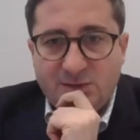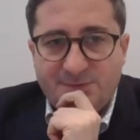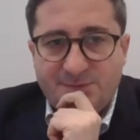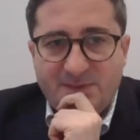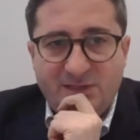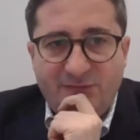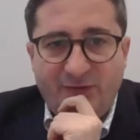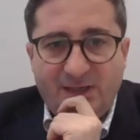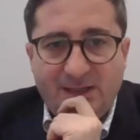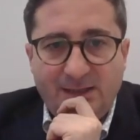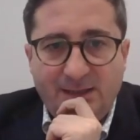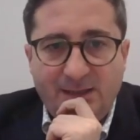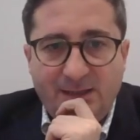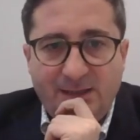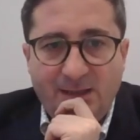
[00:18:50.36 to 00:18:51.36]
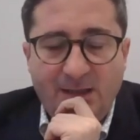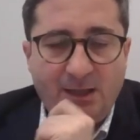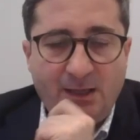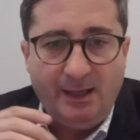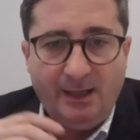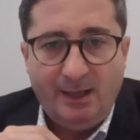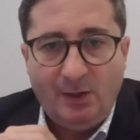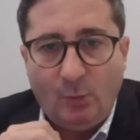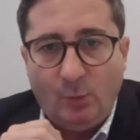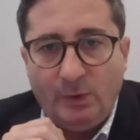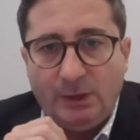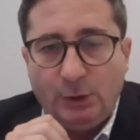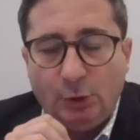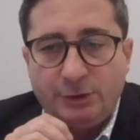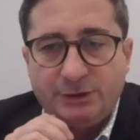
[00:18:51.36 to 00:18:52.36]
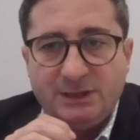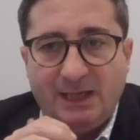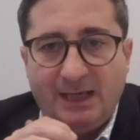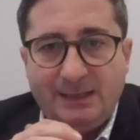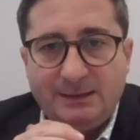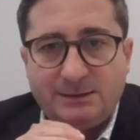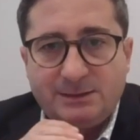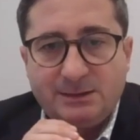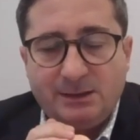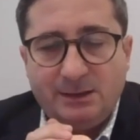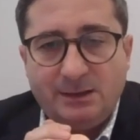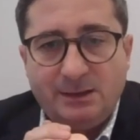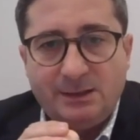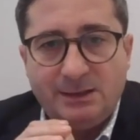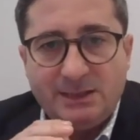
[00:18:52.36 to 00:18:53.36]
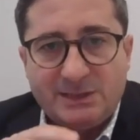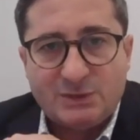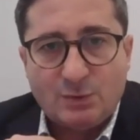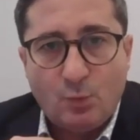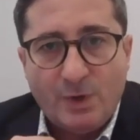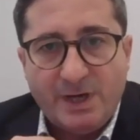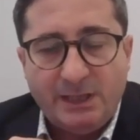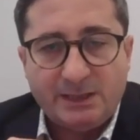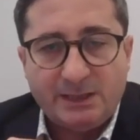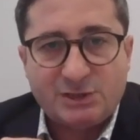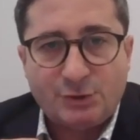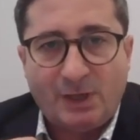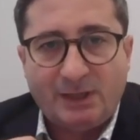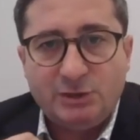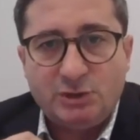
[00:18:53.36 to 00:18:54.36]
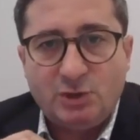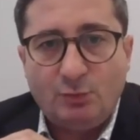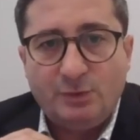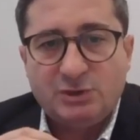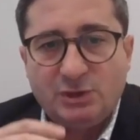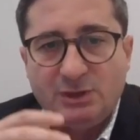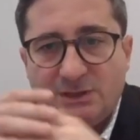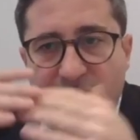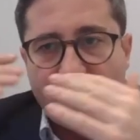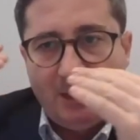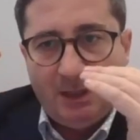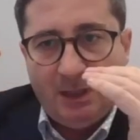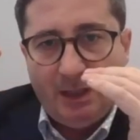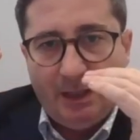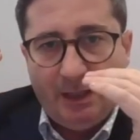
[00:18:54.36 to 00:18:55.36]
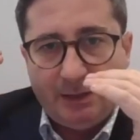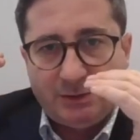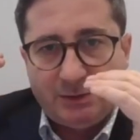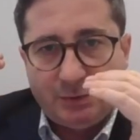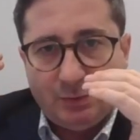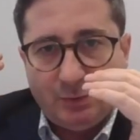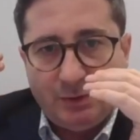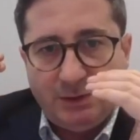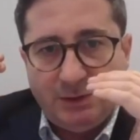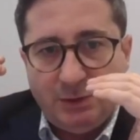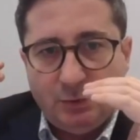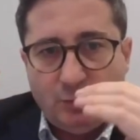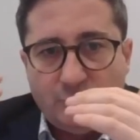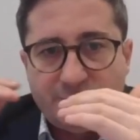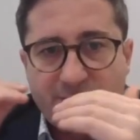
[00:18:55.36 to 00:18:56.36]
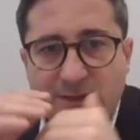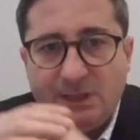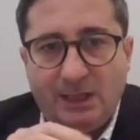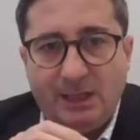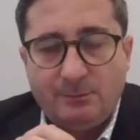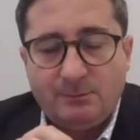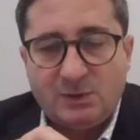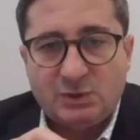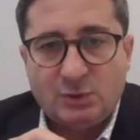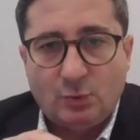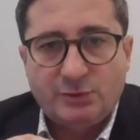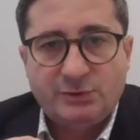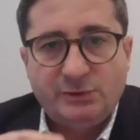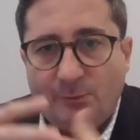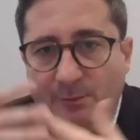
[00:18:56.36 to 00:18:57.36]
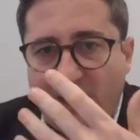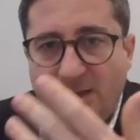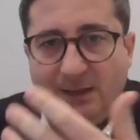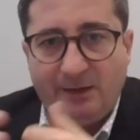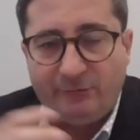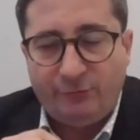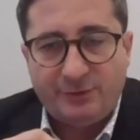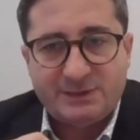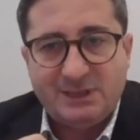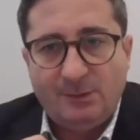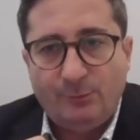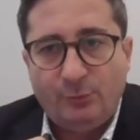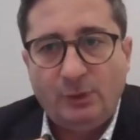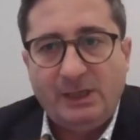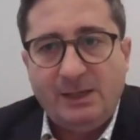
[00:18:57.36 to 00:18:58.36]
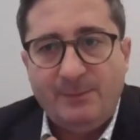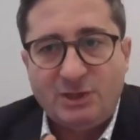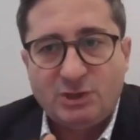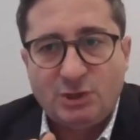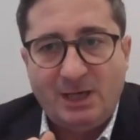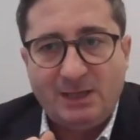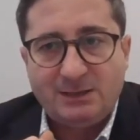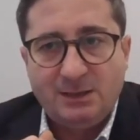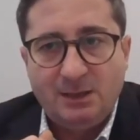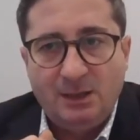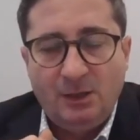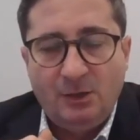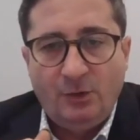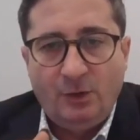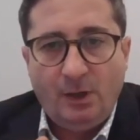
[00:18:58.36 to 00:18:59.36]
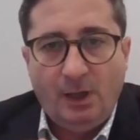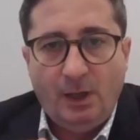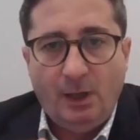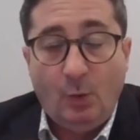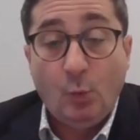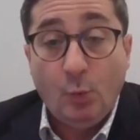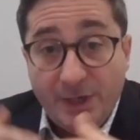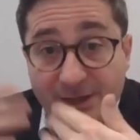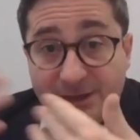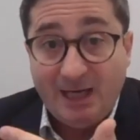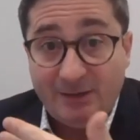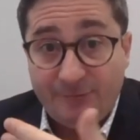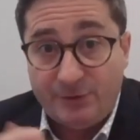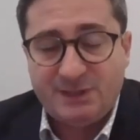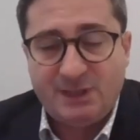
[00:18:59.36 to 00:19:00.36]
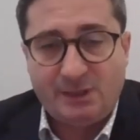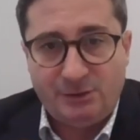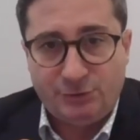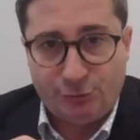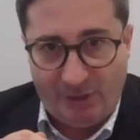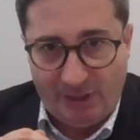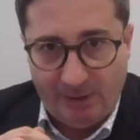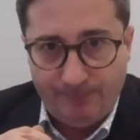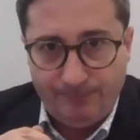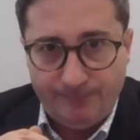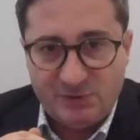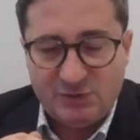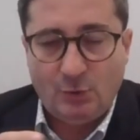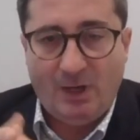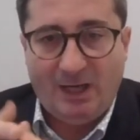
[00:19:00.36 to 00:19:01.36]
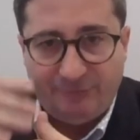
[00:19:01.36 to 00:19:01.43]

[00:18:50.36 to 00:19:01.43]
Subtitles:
So specifically, we looked at this winning strategy, which is to use a source domain, like for example, ImageNet, with adversarial training, so